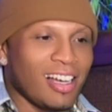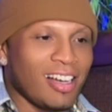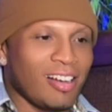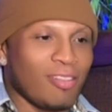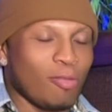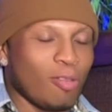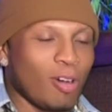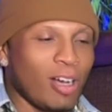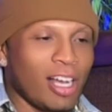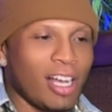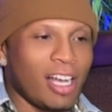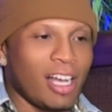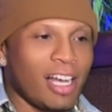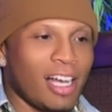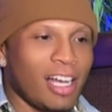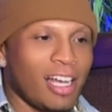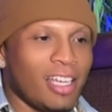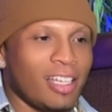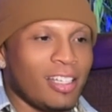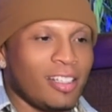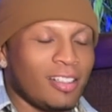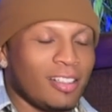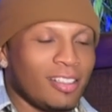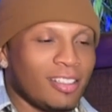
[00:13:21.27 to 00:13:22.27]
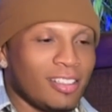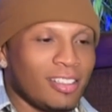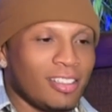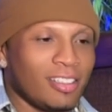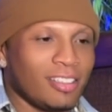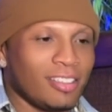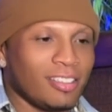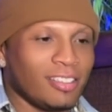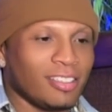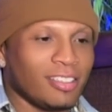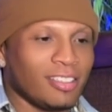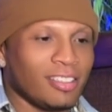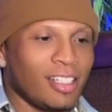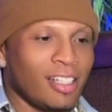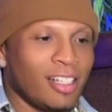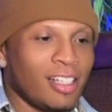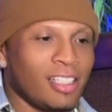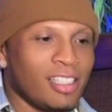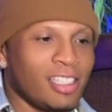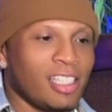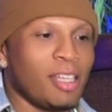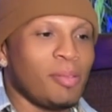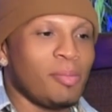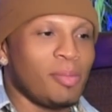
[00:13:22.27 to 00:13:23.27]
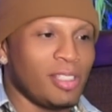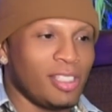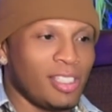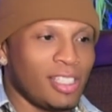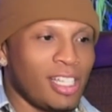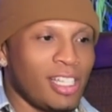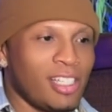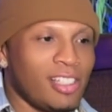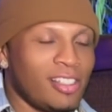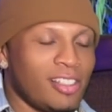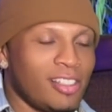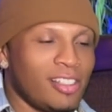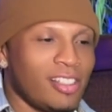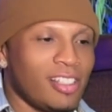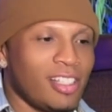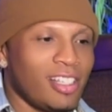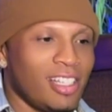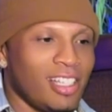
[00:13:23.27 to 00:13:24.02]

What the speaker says: one guy, his name is Jason.